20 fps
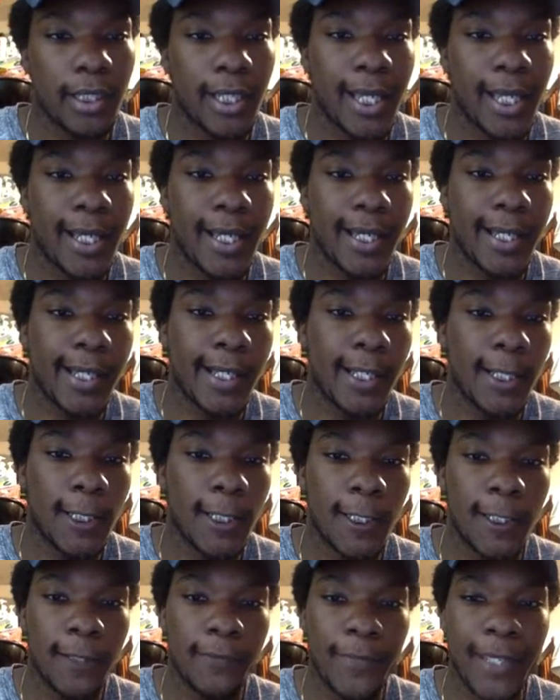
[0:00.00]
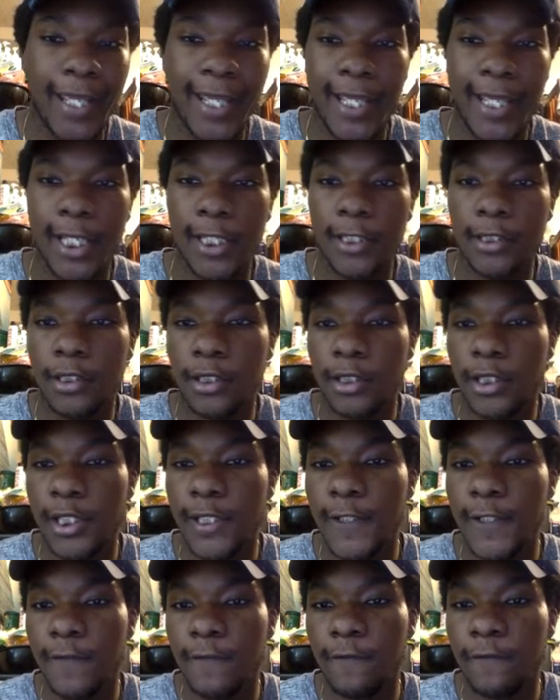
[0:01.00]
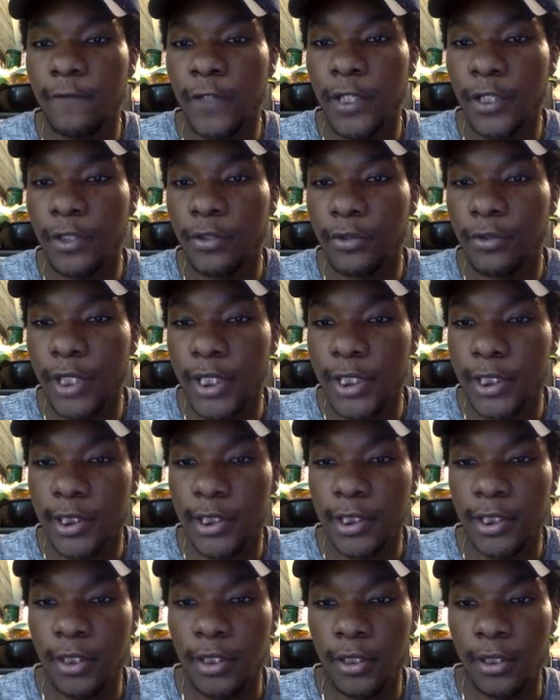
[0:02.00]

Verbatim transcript: um, and the Vigorus